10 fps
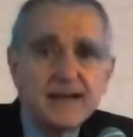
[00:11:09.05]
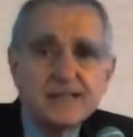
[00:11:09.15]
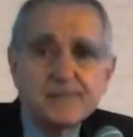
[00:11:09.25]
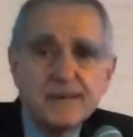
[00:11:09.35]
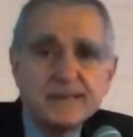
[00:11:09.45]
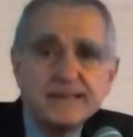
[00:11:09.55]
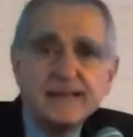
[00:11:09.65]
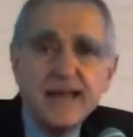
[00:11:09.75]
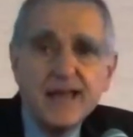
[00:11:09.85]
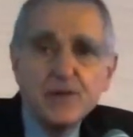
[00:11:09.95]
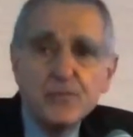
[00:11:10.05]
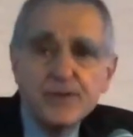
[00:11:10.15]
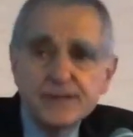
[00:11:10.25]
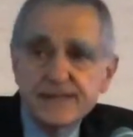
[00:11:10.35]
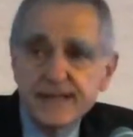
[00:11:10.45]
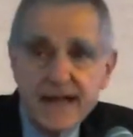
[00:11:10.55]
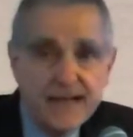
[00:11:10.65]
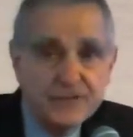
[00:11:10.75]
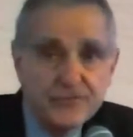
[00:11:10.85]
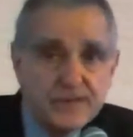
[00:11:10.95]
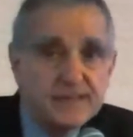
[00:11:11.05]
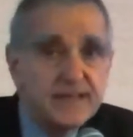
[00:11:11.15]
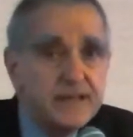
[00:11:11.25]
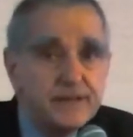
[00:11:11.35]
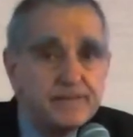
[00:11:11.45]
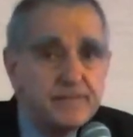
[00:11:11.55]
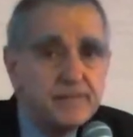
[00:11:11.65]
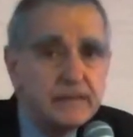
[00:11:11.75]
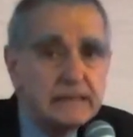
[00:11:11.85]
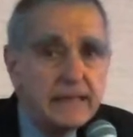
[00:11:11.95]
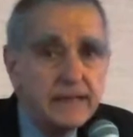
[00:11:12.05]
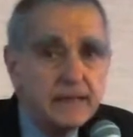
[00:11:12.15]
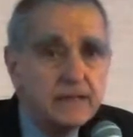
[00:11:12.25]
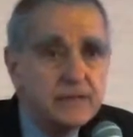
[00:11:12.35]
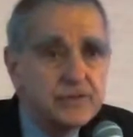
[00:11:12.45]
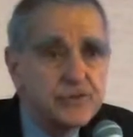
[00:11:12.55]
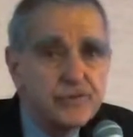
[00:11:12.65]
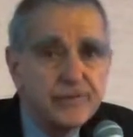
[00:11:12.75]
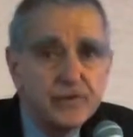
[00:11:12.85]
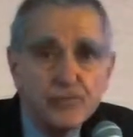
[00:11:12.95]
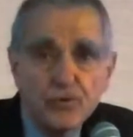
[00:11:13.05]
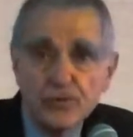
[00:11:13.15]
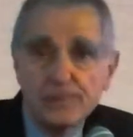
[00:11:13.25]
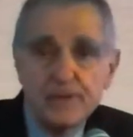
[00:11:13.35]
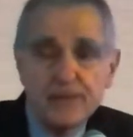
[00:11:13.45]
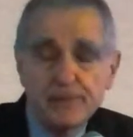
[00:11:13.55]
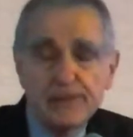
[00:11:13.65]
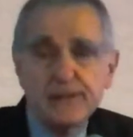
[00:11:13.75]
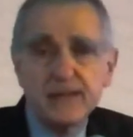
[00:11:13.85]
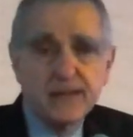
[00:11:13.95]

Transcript: I spent a day with a psychiatrist in a clinic serving rural people.